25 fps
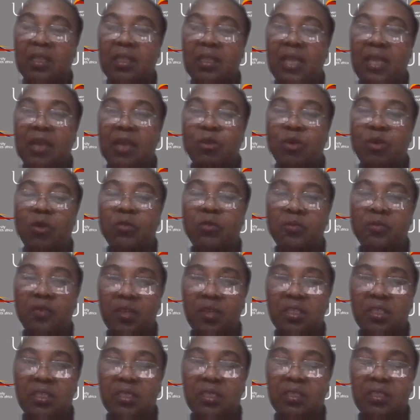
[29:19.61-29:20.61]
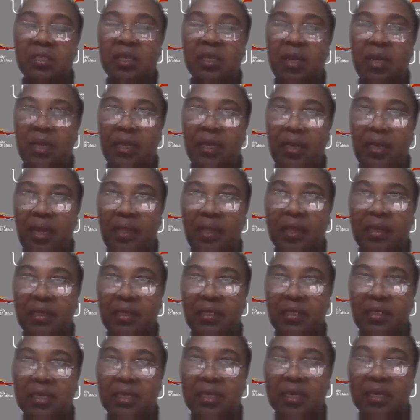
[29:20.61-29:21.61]
that convinces the reader
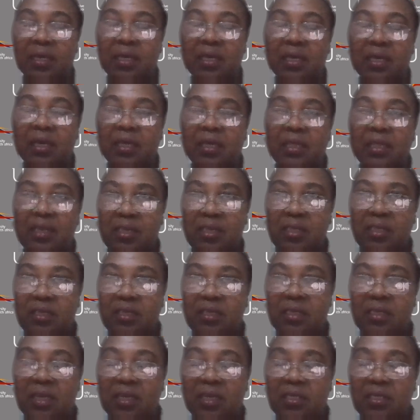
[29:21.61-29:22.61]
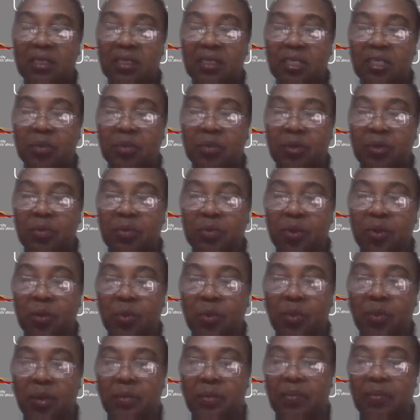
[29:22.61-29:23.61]
that this is a researchable
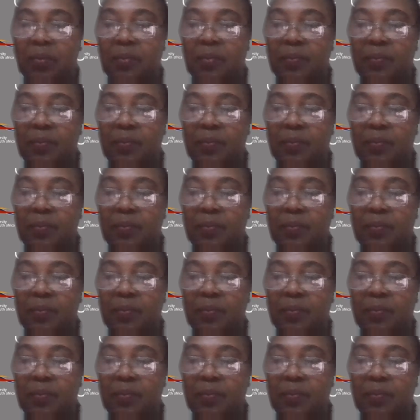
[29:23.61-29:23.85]
problem,